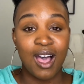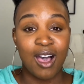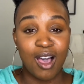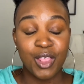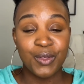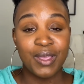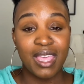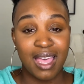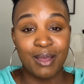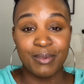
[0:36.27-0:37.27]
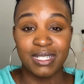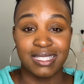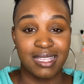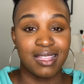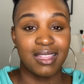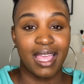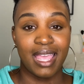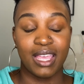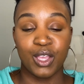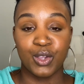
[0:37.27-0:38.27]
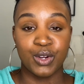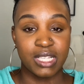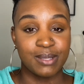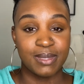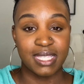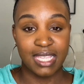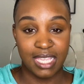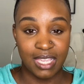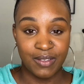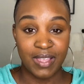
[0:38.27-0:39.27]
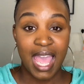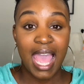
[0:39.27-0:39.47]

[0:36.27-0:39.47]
all the way up until like Christmas Eve,